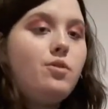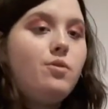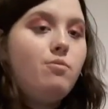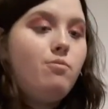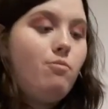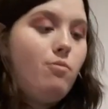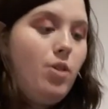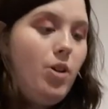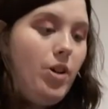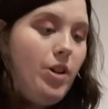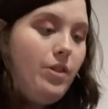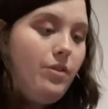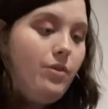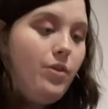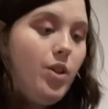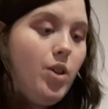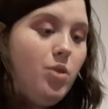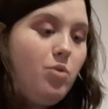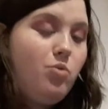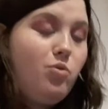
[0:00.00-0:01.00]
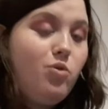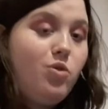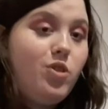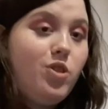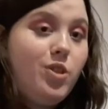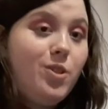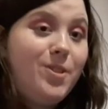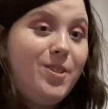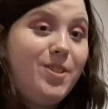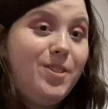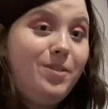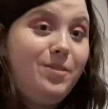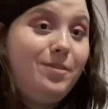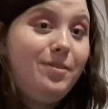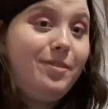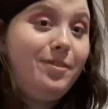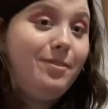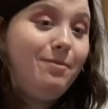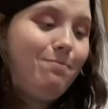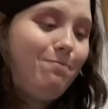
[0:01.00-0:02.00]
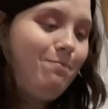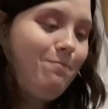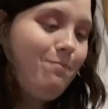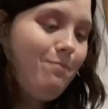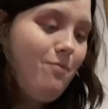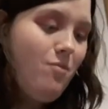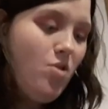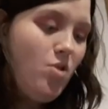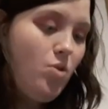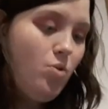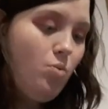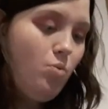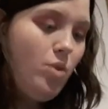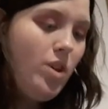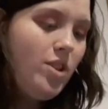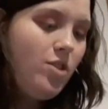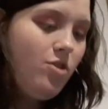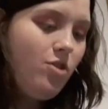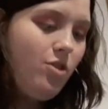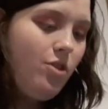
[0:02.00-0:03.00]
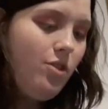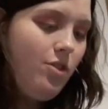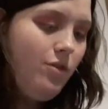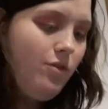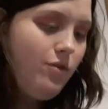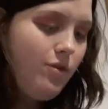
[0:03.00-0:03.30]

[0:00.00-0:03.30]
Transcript: My phone just switched off.